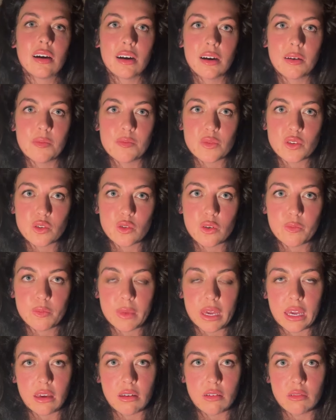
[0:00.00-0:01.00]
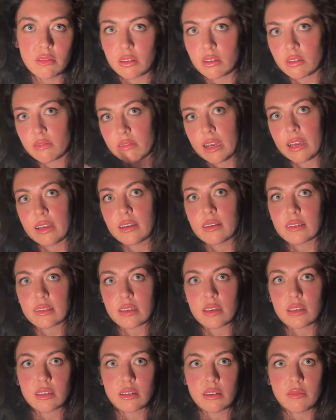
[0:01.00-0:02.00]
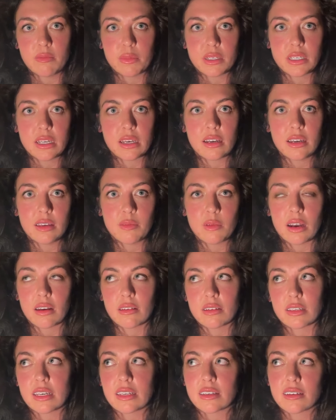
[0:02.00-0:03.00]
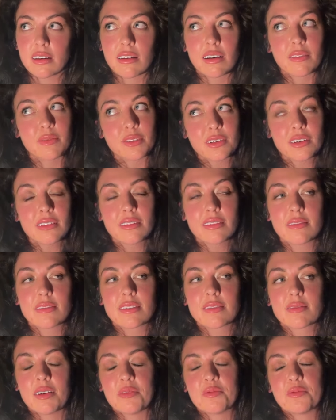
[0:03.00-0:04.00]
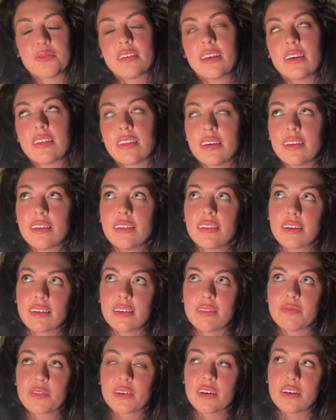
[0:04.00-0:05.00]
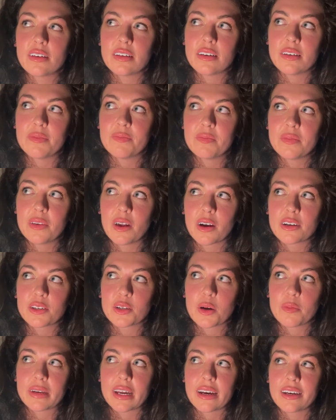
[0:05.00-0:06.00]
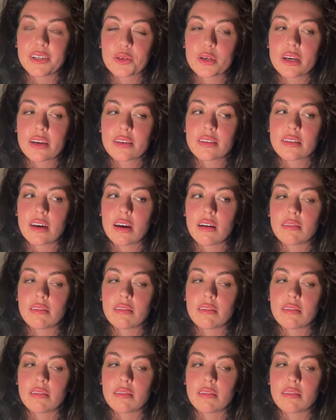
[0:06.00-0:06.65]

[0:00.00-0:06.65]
um, sort of meet other creators that are doing particularly well on TikTok Live, which I thought was quite funny that they'd invited a like a dominatrix